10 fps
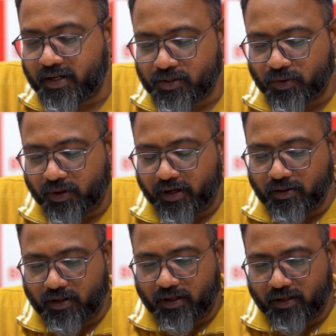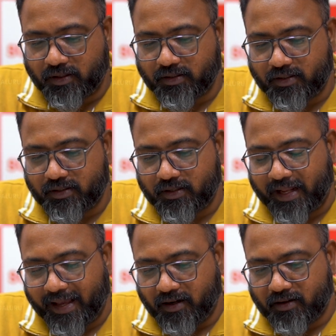So,
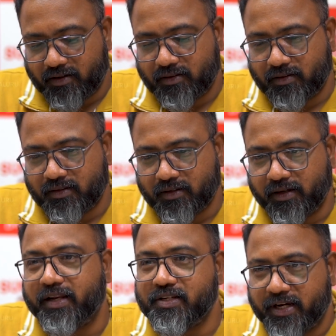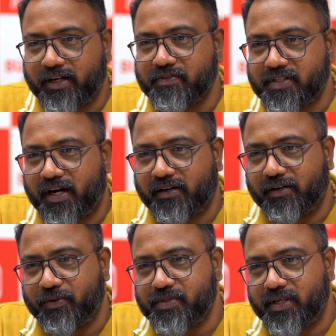like the initiative
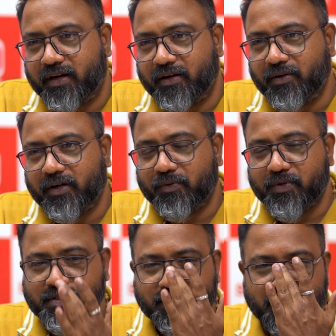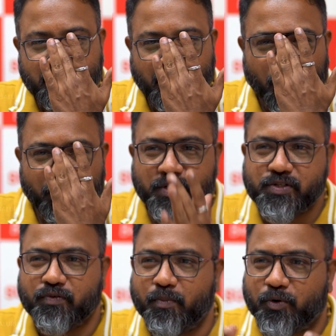started, you said, it was just an
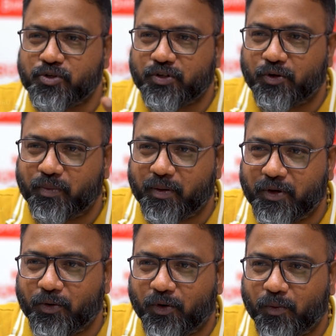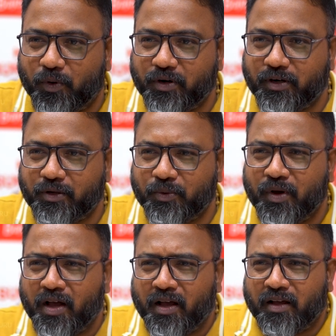outburst of emotion, or maybe you all wanted to.
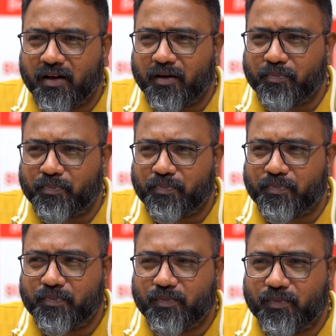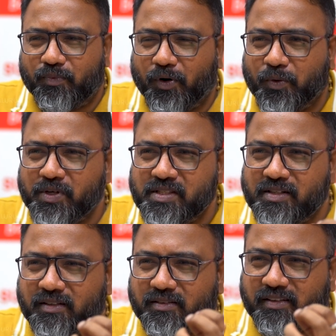What was
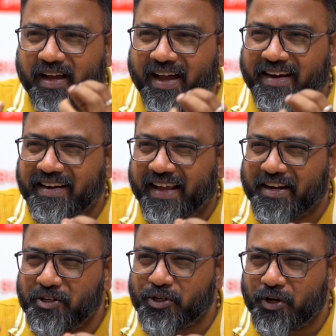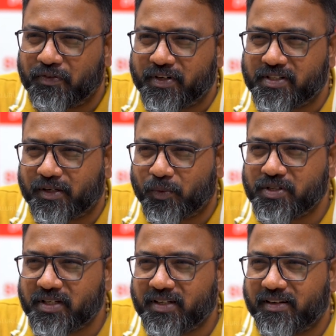the dire intention of it, sir?
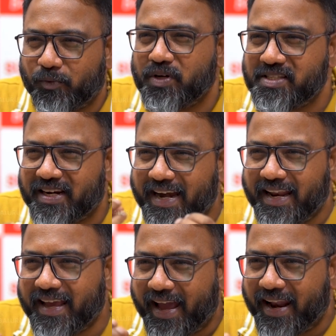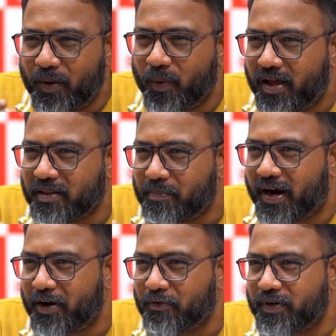Was reading anywhere the
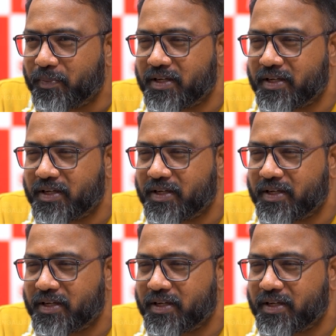part of it?